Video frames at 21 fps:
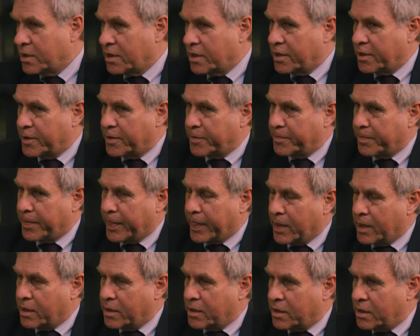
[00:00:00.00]

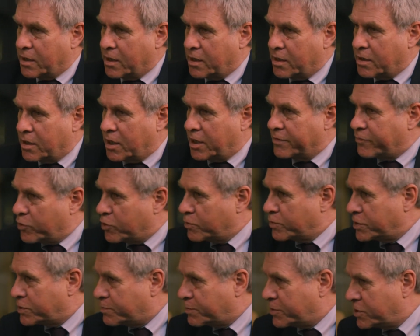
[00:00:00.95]
I've
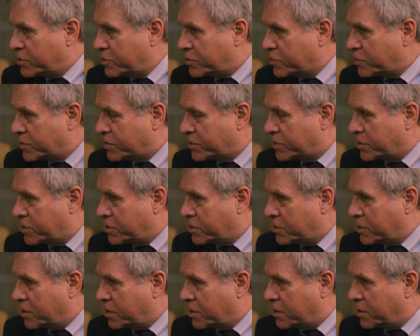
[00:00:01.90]
always been interested
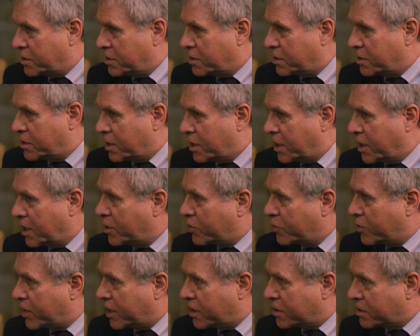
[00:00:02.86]
in
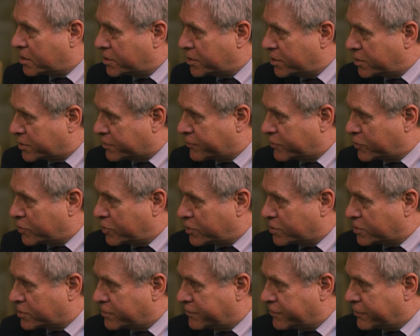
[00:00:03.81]
how analytic
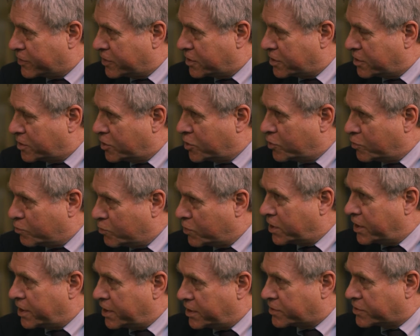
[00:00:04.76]
philosophy
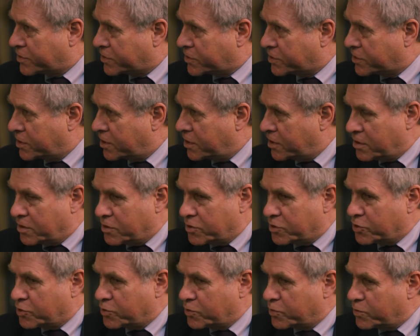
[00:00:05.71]
relates
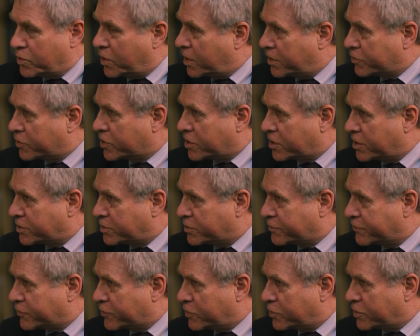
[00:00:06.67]
to other kinds
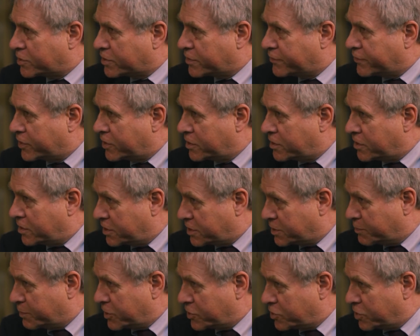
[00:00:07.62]
of philosophy,
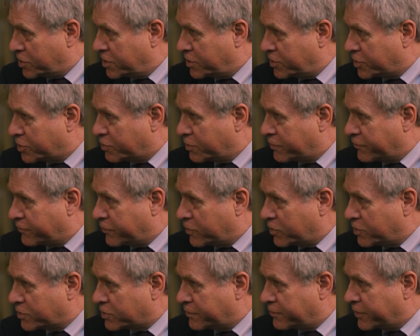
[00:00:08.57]
especially history of
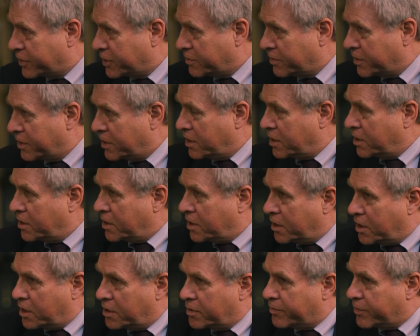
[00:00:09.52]
philosophy.
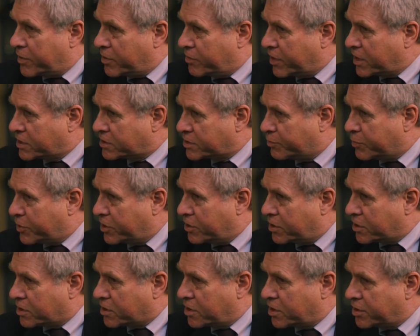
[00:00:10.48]
That's been
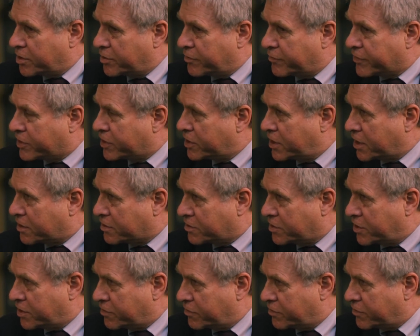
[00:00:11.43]
a kind of
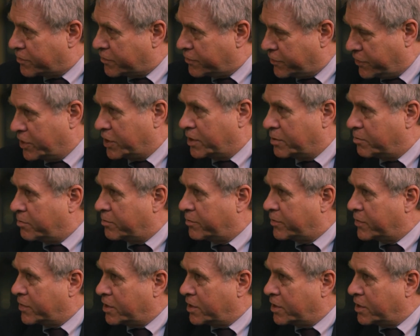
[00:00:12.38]
connecting theme.